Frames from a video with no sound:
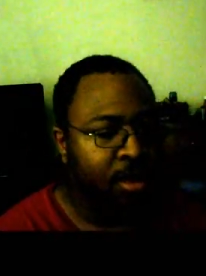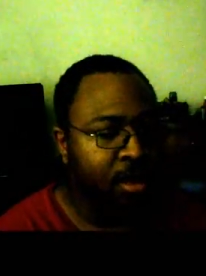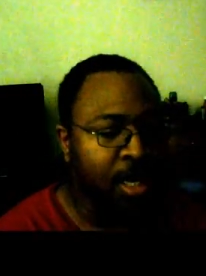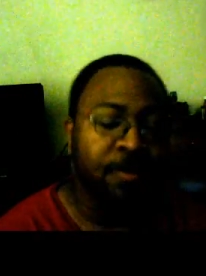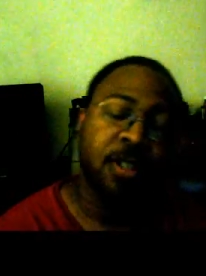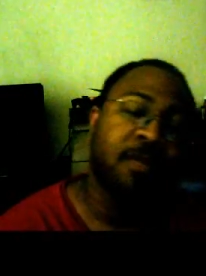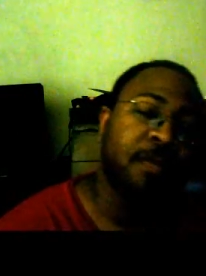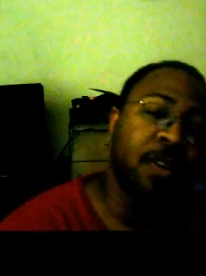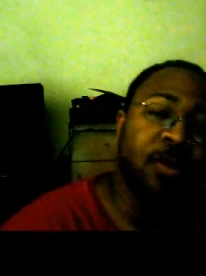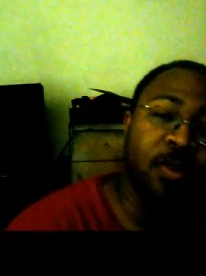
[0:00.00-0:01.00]

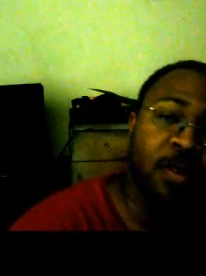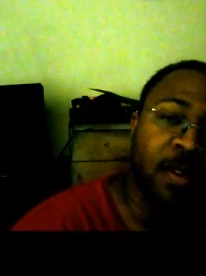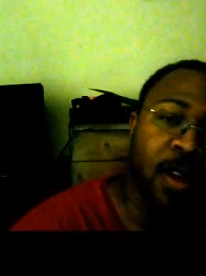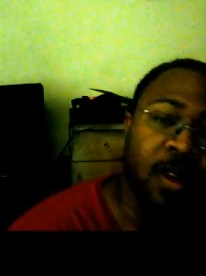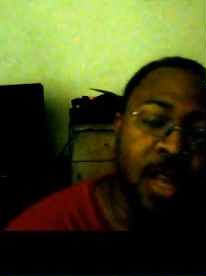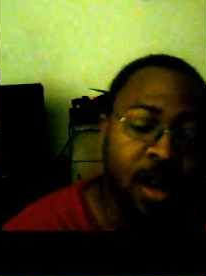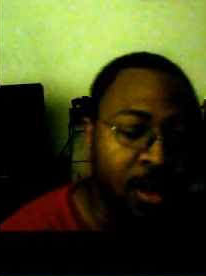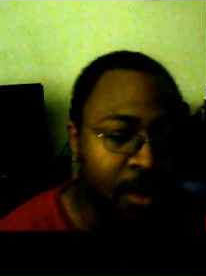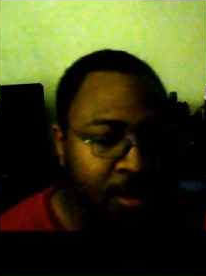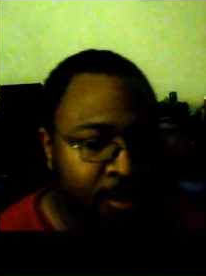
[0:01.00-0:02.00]
Gibsonville, North
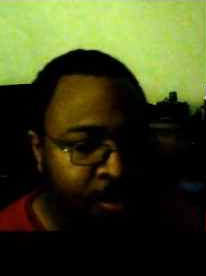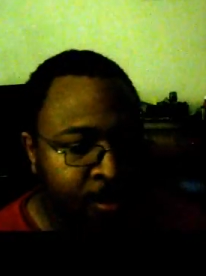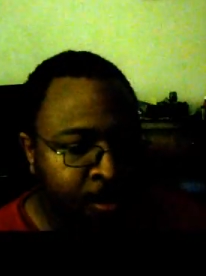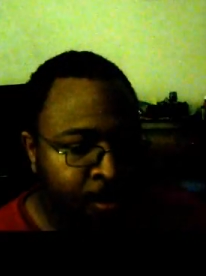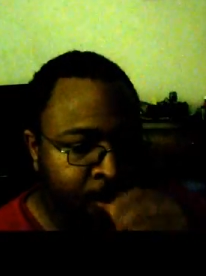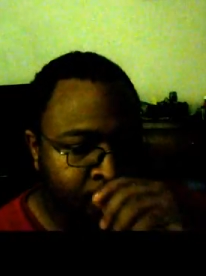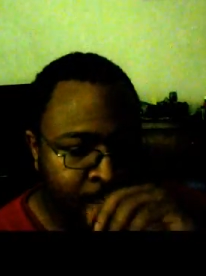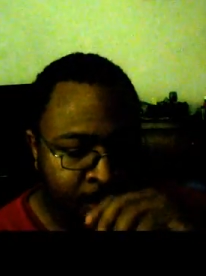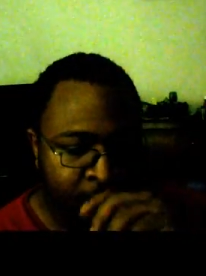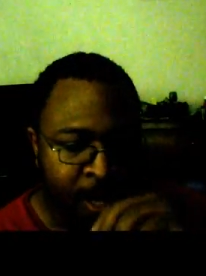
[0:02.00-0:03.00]
Carolina.
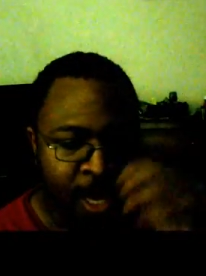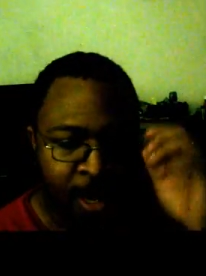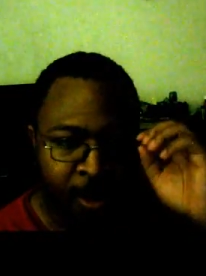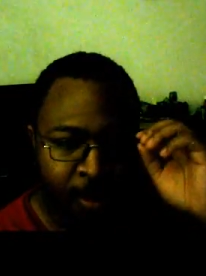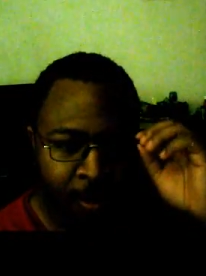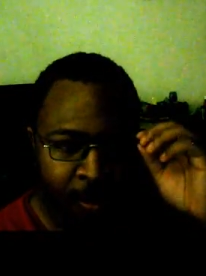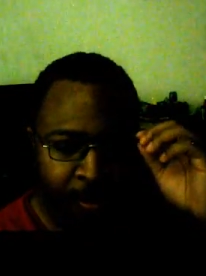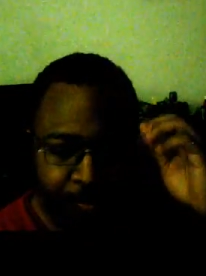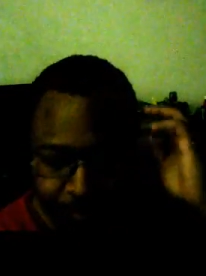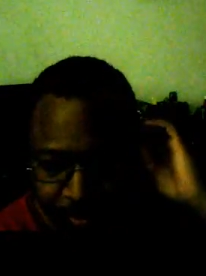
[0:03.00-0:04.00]

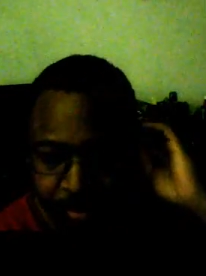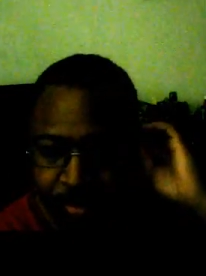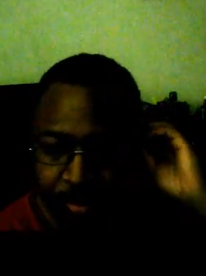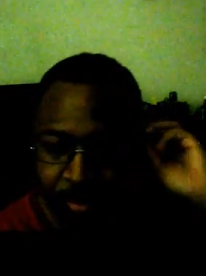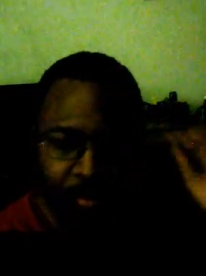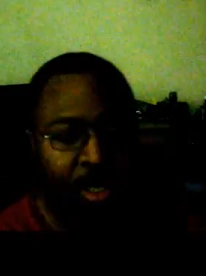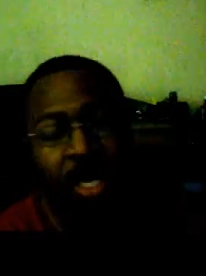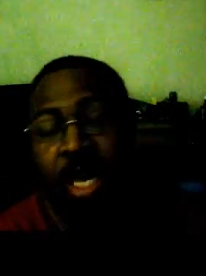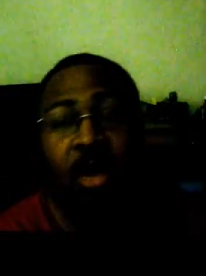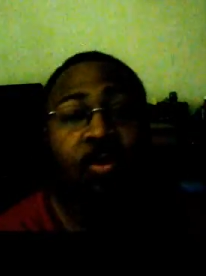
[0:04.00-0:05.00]
And
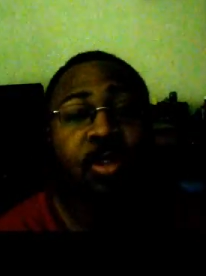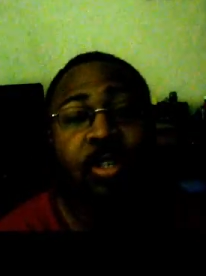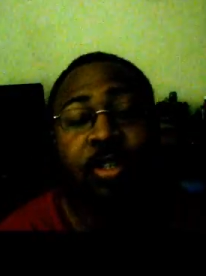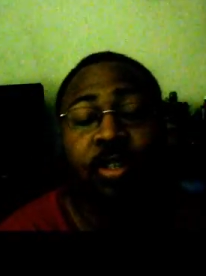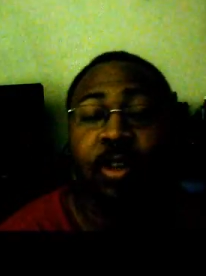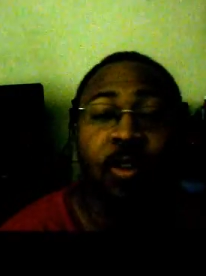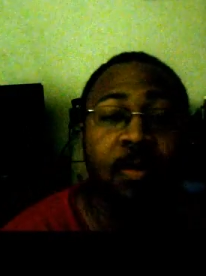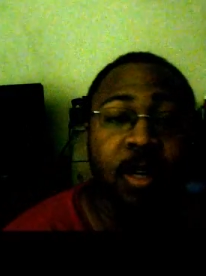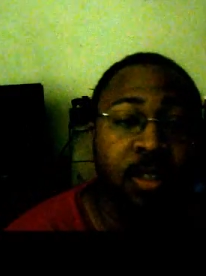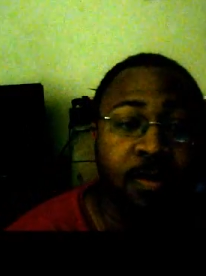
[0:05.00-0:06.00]
it was so
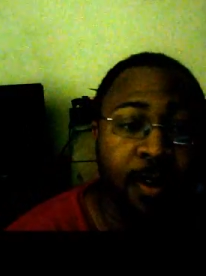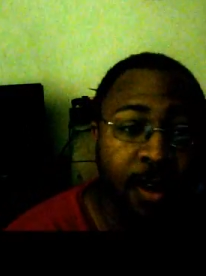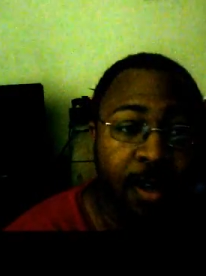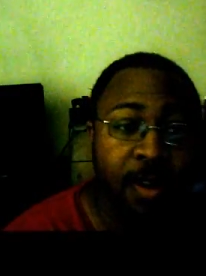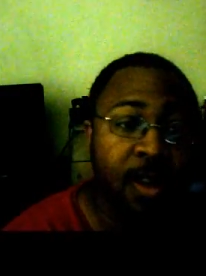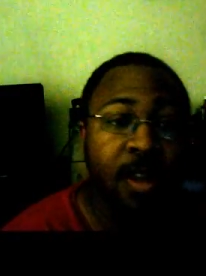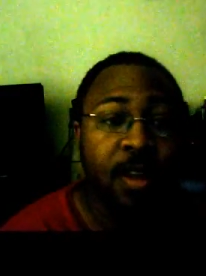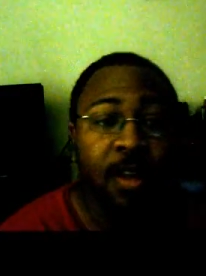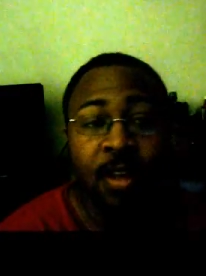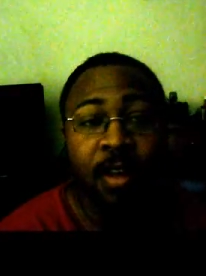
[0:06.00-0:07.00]
much fun.
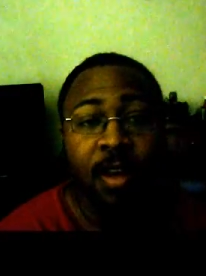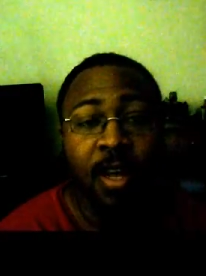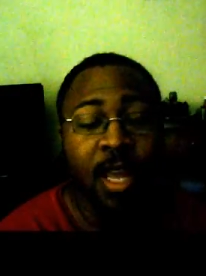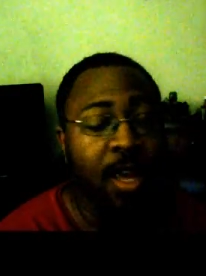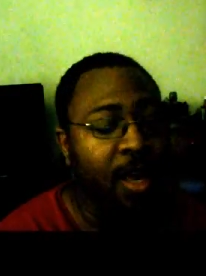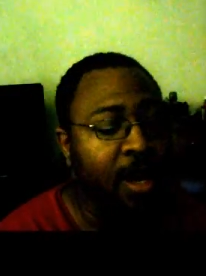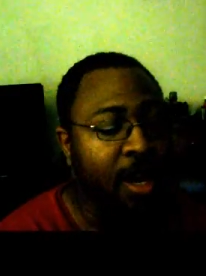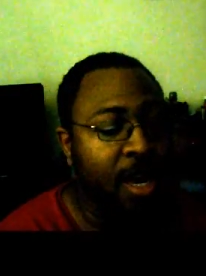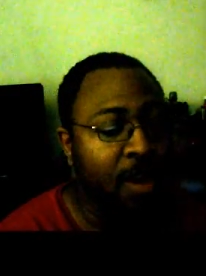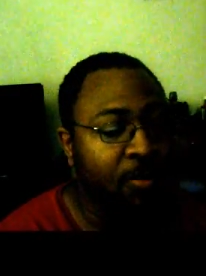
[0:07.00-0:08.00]

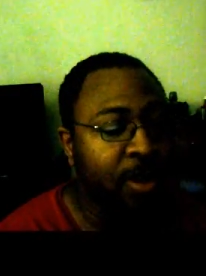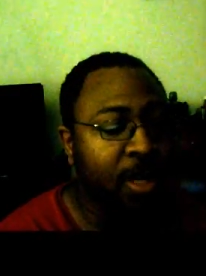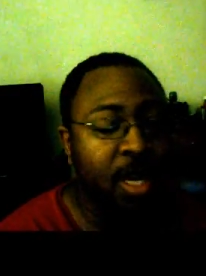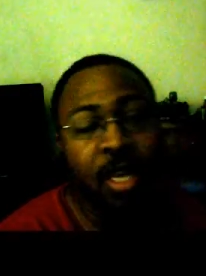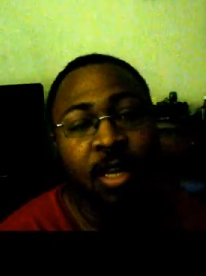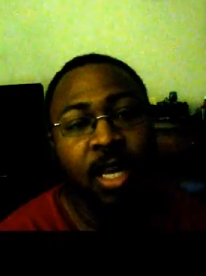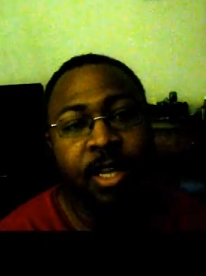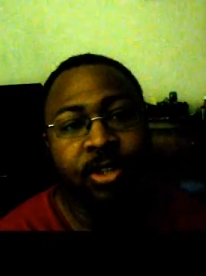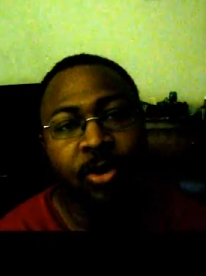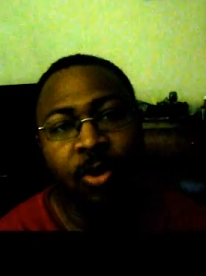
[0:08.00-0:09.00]
I really
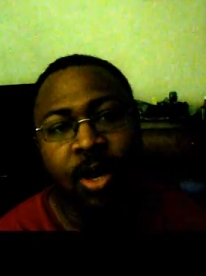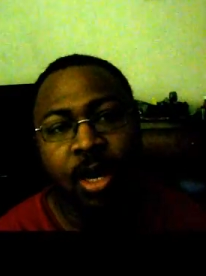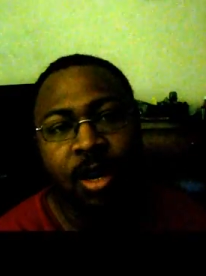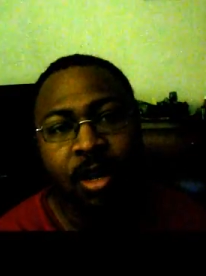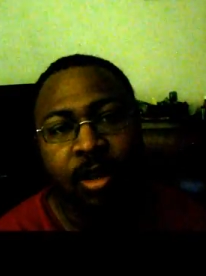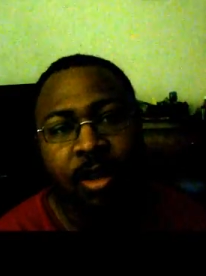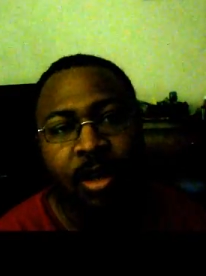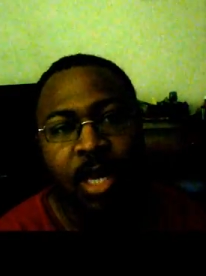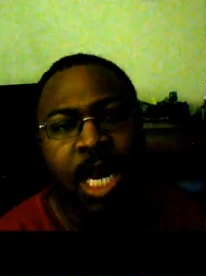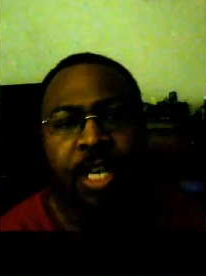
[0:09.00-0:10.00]
enjoyed
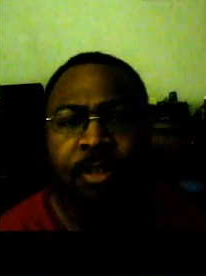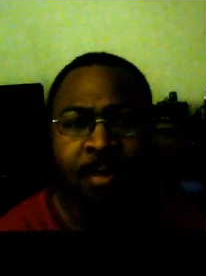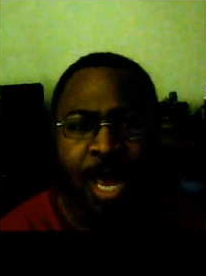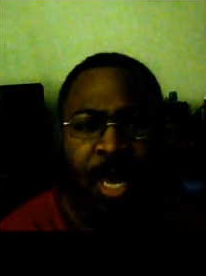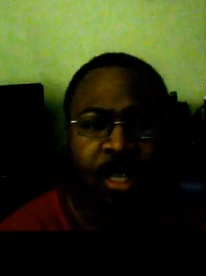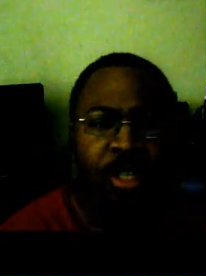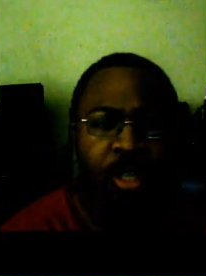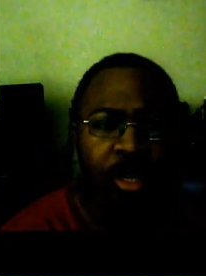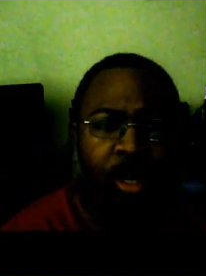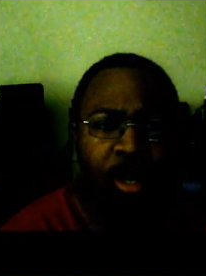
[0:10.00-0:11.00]
each
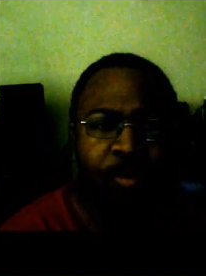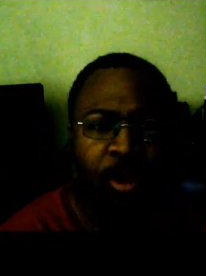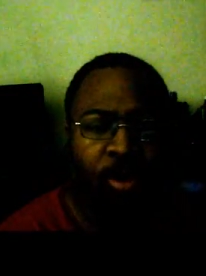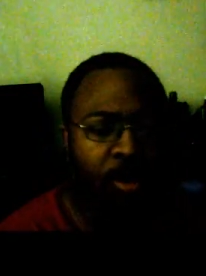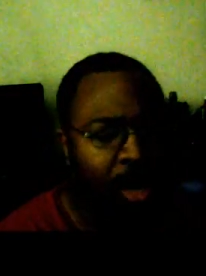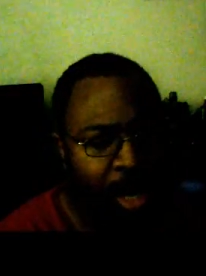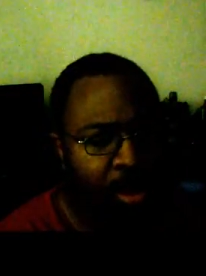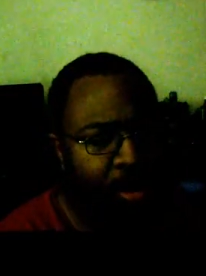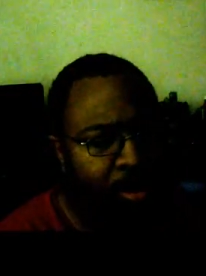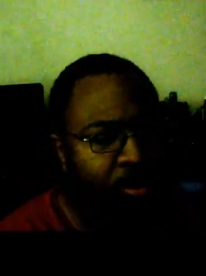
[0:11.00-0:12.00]
match. There are a lot
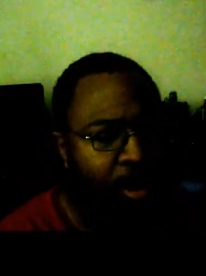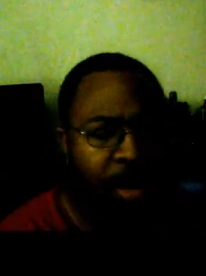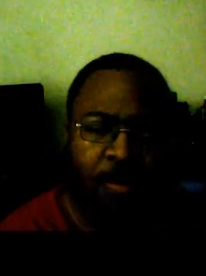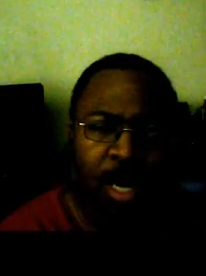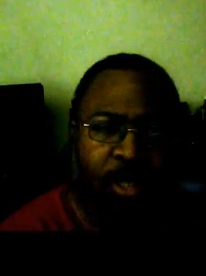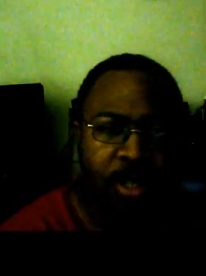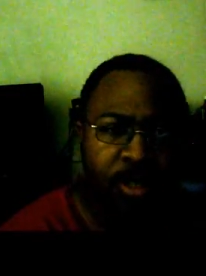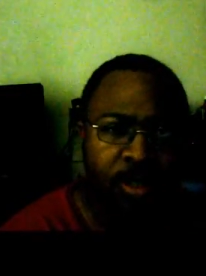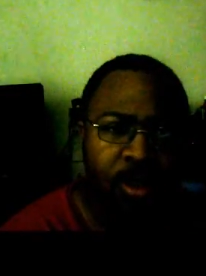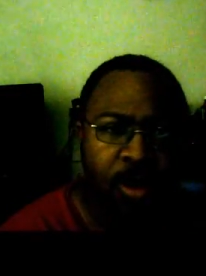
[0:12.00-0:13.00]
of great
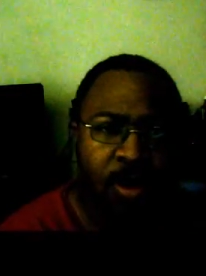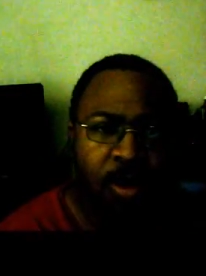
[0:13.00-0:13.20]
matches